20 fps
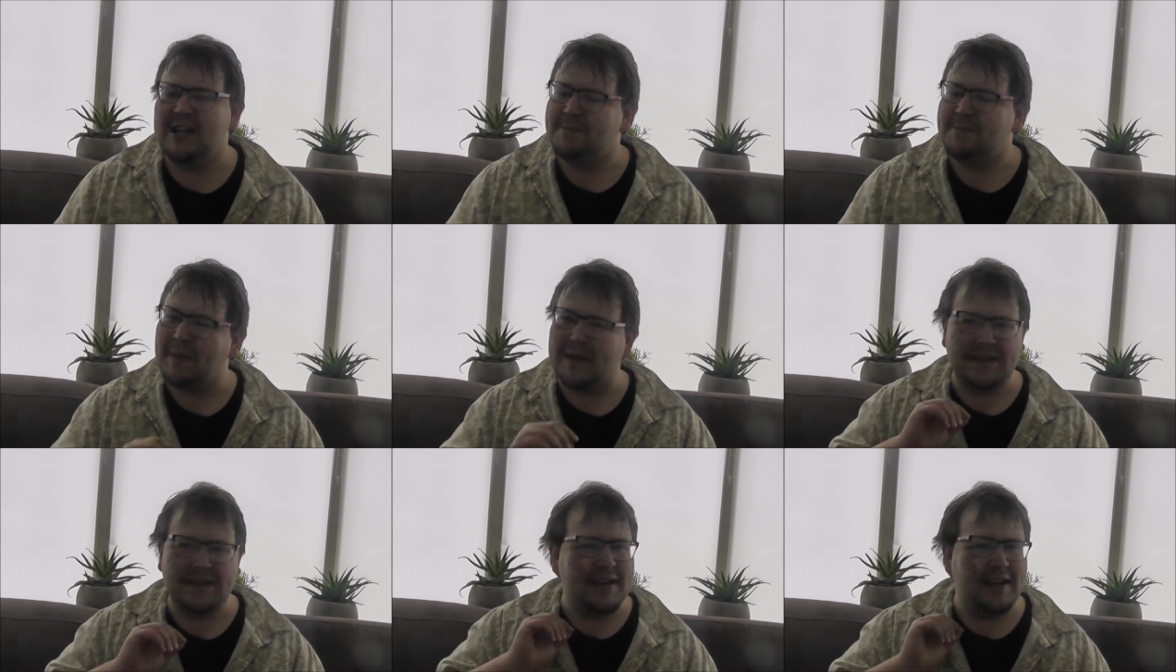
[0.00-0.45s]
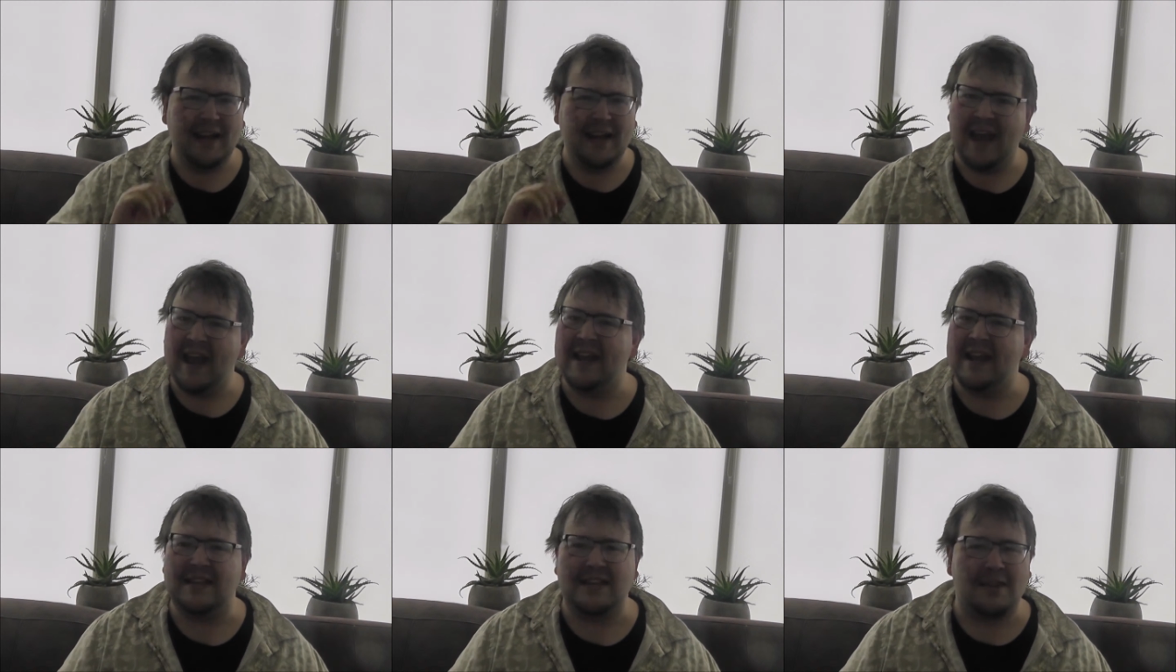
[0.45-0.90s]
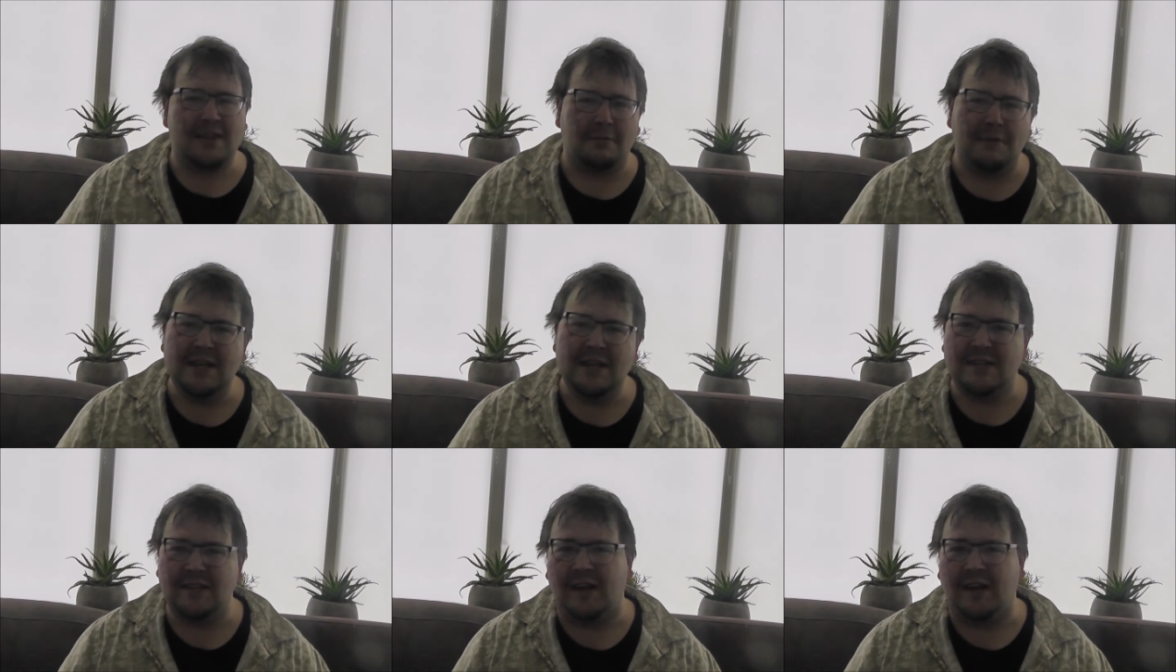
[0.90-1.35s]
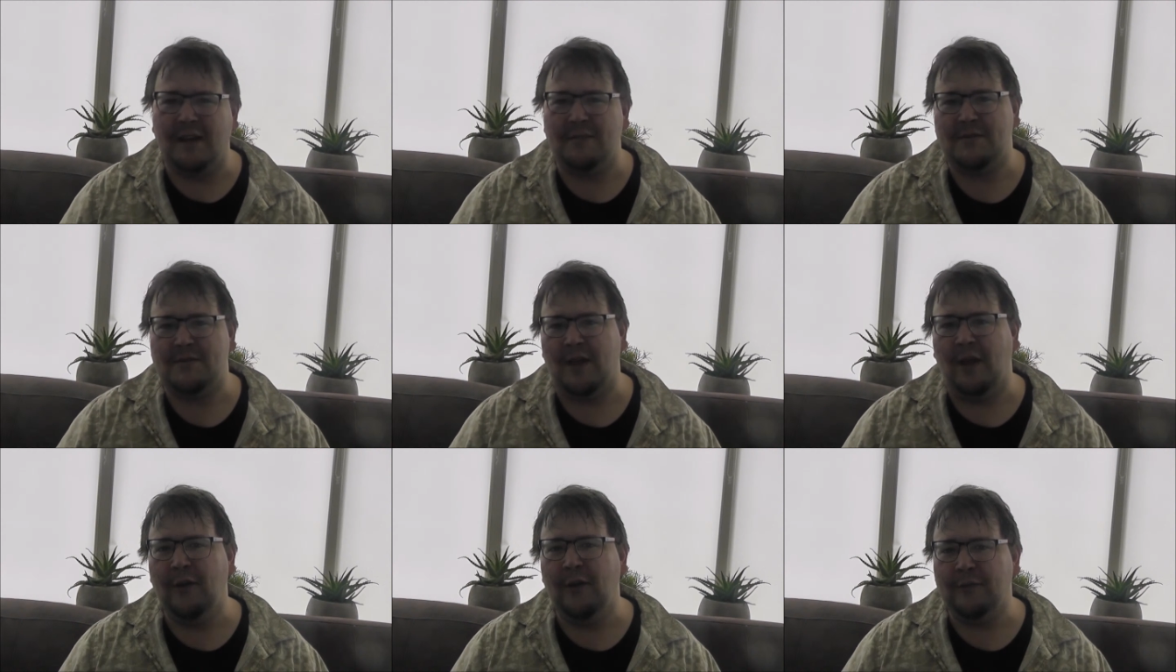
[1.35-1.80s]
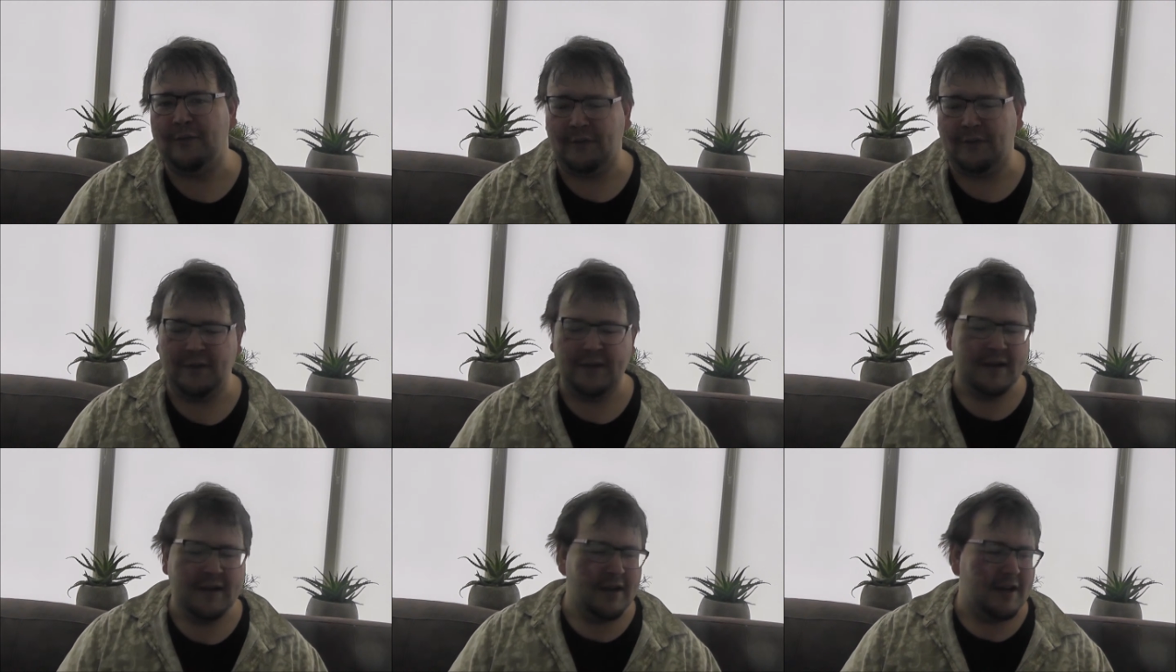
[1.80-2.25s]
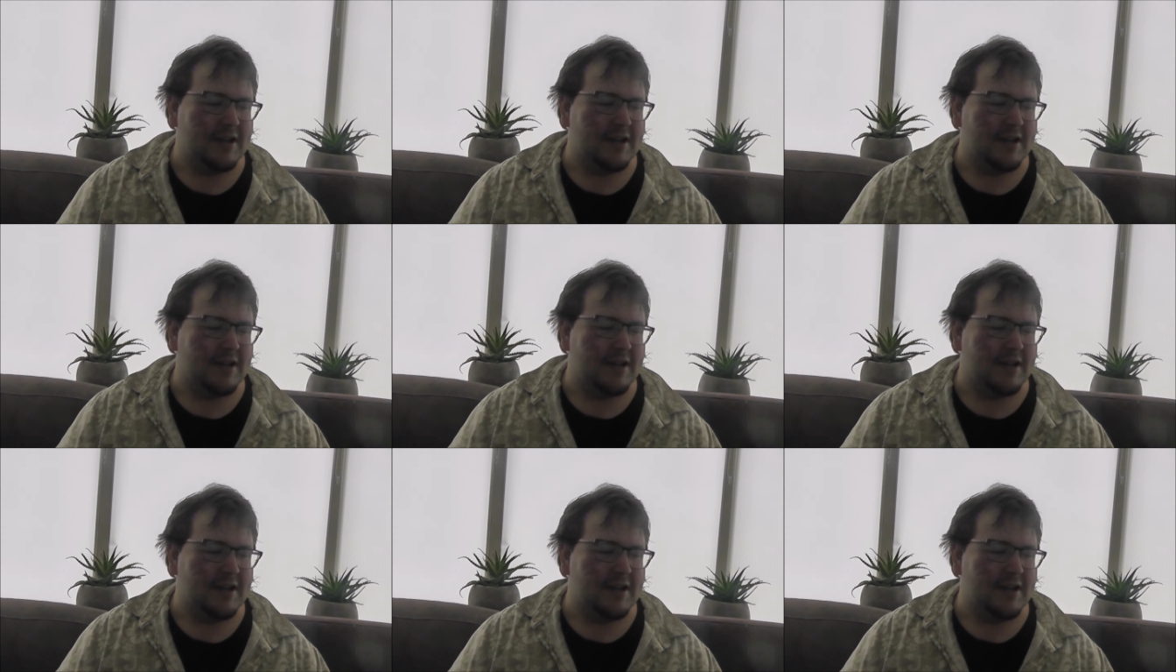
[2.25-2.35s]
It's been delayed 3 times over.